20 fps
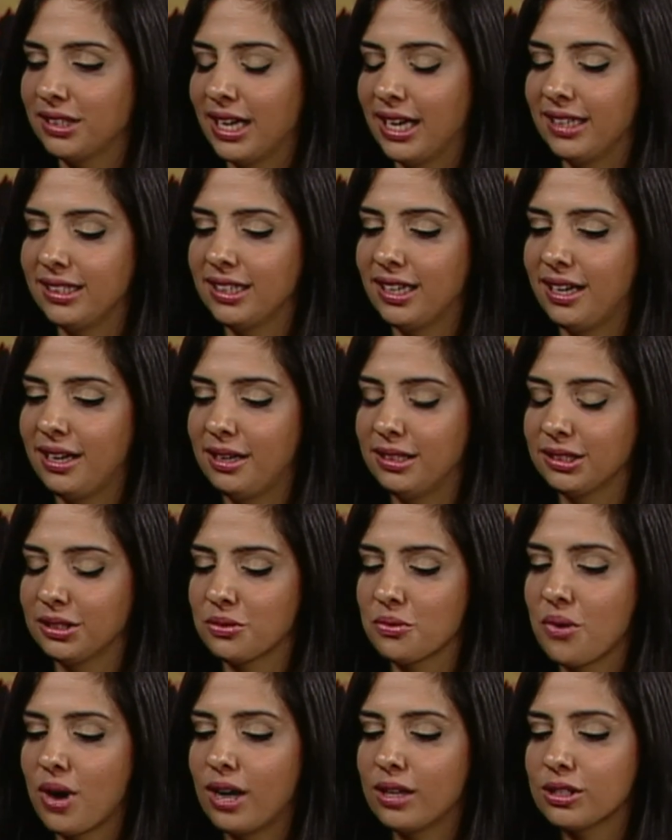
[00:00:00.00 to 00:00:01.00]
that uh, a
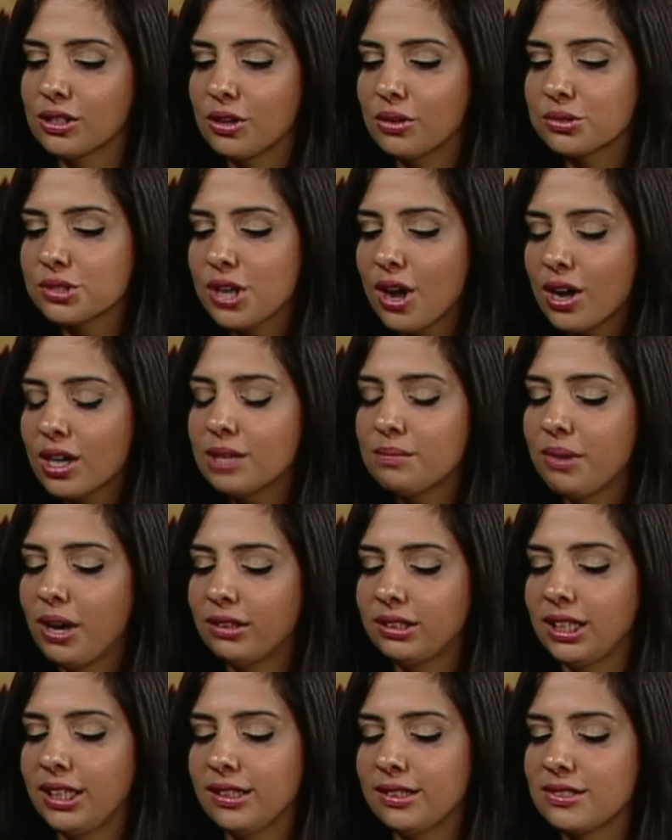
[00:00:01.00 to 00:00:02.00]
little while ago. Talk
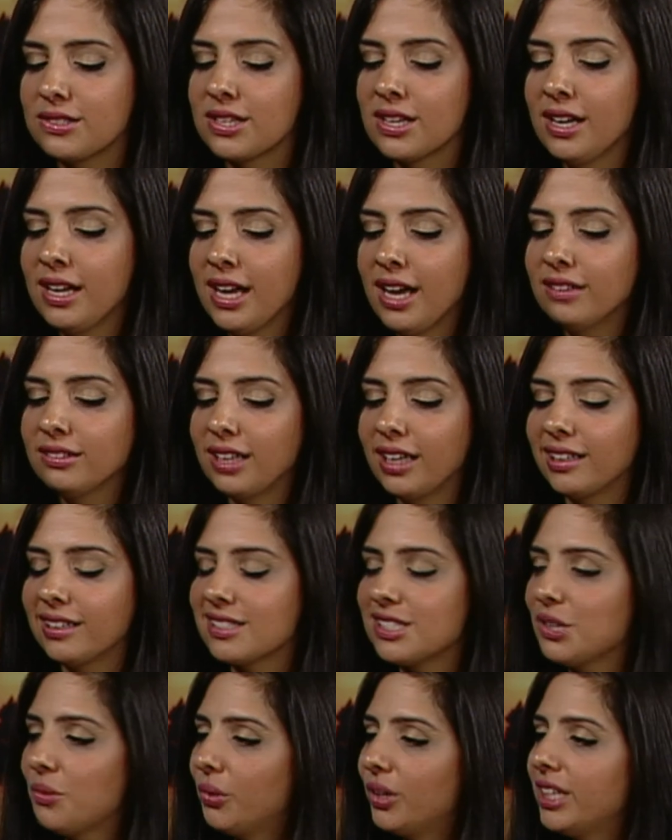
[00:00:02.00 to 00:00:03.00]
about his
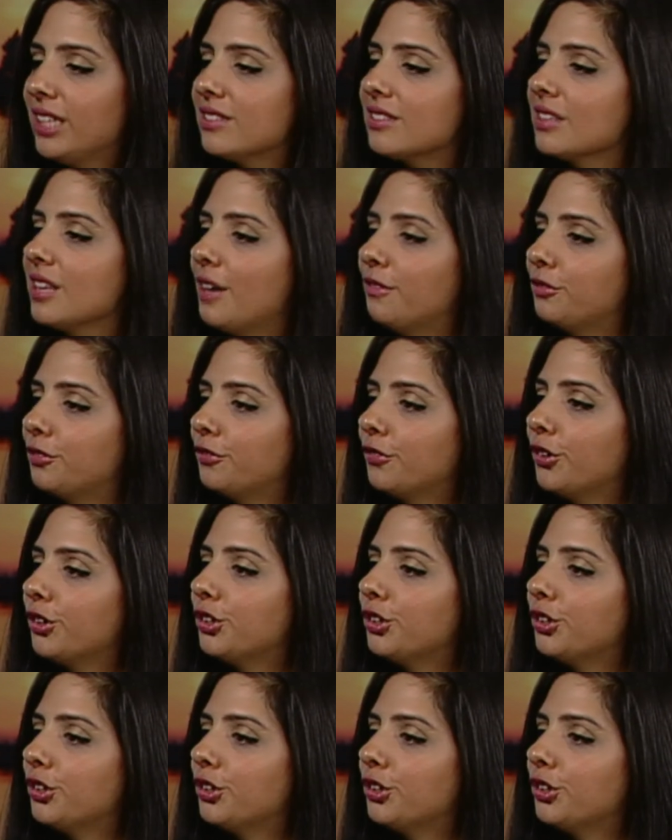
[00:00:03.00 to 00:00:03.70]
legacy, what he's left for